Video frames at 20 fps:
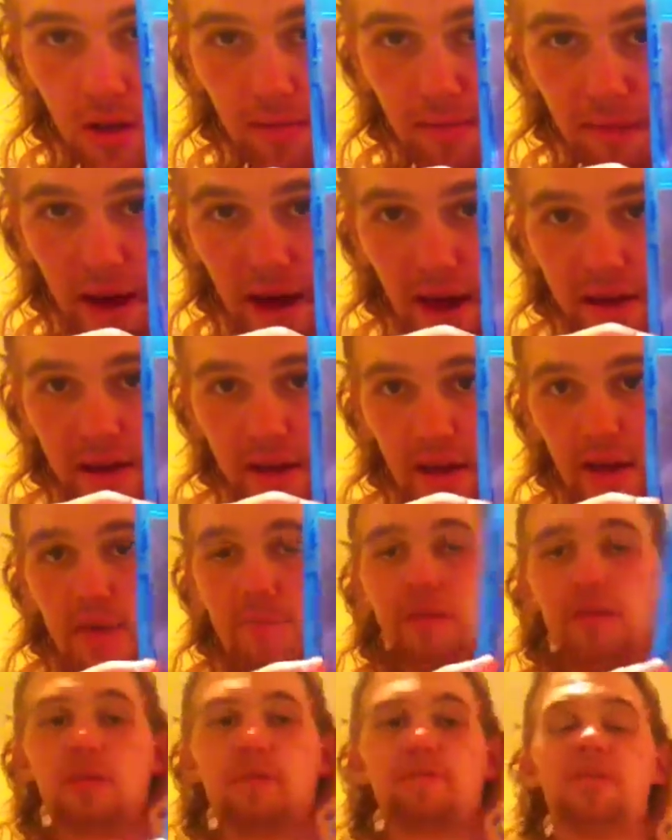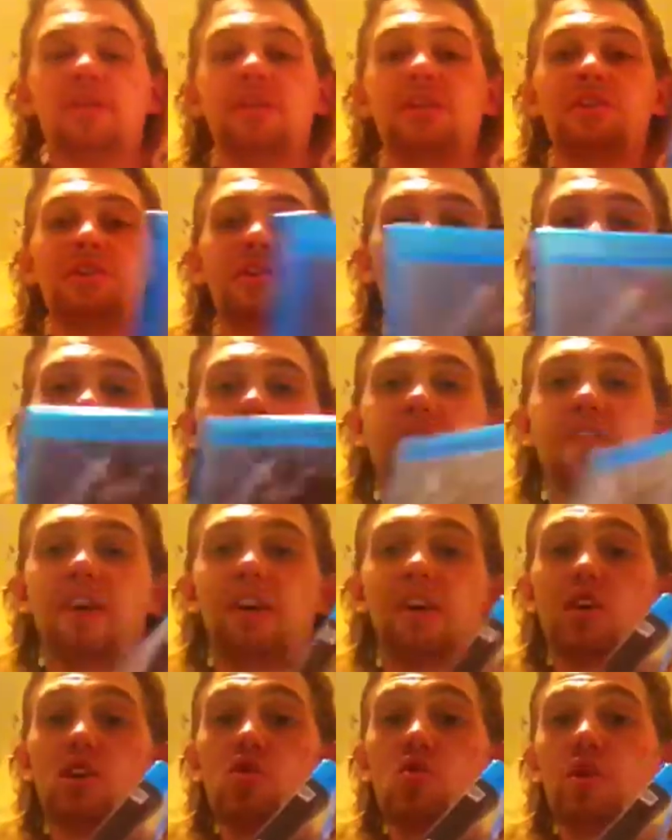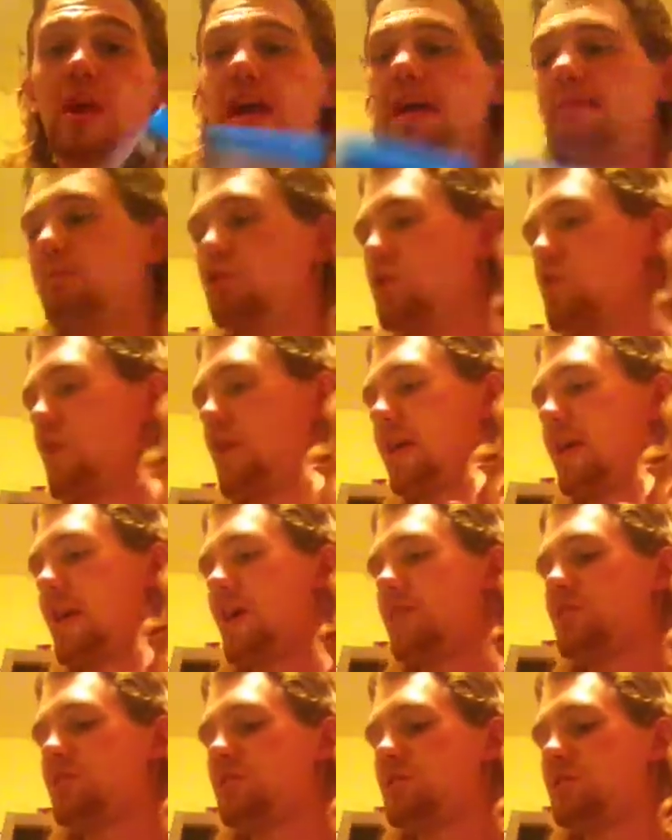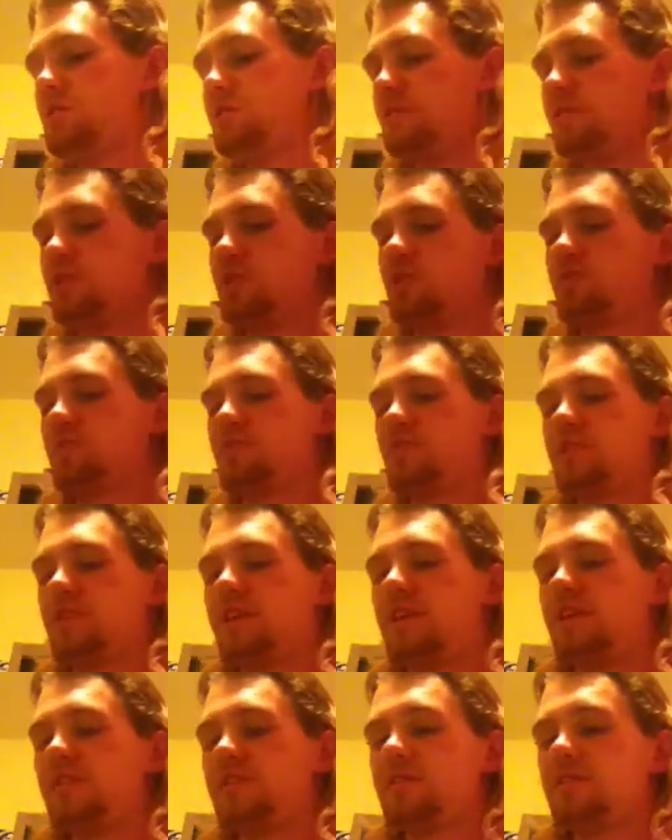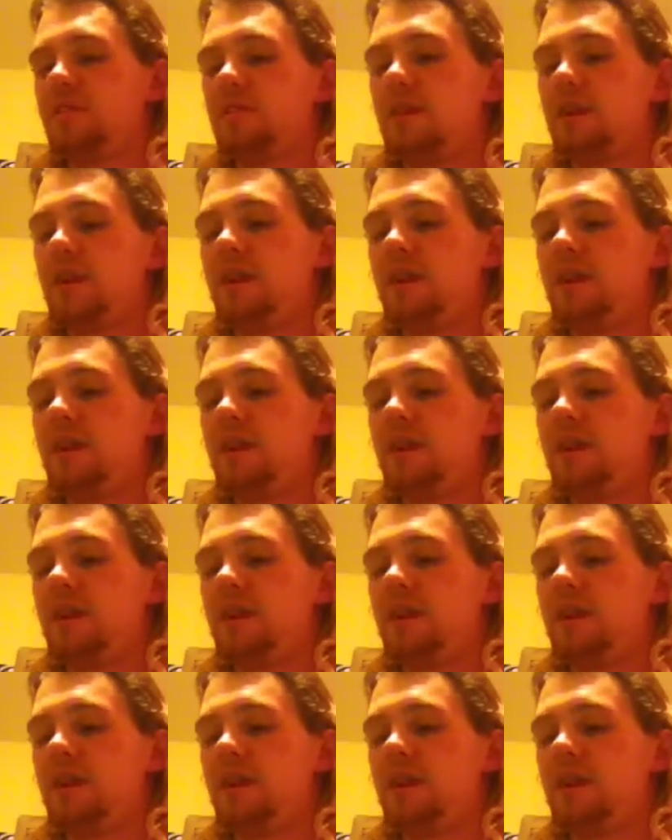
Back. And I put them in these thick UK Blu-ray cases, which is really nice.